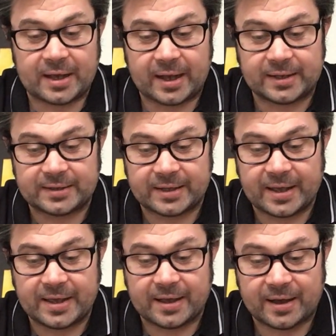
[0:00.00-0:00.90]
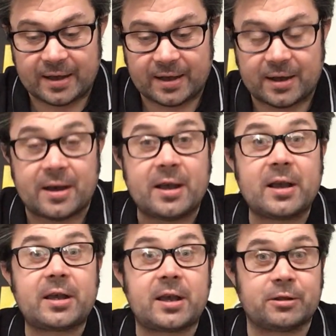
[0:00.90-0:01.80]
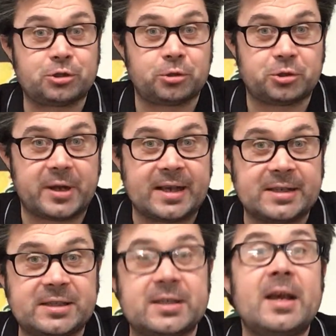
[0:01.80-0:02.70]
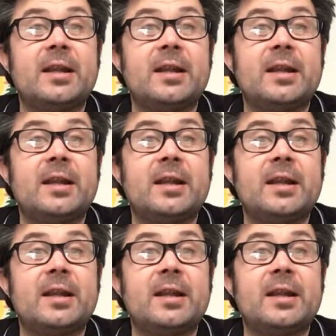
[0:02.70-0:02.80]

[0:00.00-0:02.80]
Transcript: and they are cultural dress.